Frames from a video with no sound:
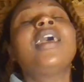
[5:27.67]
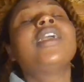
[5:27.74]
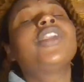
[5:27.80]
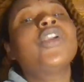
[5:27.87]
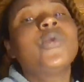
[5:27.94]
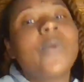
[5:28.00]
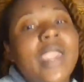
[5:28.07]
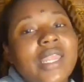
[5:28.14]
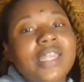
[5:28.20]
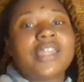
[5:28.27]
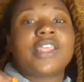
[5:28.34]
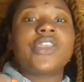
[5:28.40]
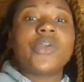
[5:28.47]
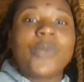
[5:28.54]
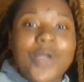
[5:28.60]
You're waiting
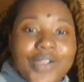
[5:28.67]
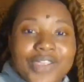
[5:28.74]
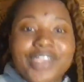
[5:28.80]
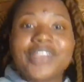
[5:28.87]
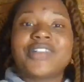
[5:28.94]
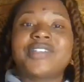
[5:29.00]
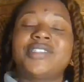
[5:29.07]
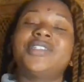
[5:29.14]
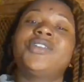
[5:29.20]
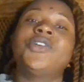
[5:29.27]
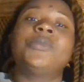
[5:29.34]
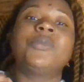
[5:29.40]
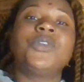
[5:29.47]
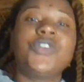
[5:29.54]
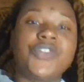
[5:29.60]
and you're working. You're
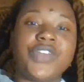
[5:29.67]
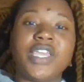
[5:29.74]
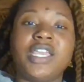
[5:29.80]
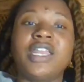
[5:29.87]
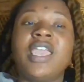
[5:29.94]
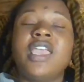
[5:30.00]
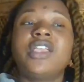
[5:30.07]
still moving.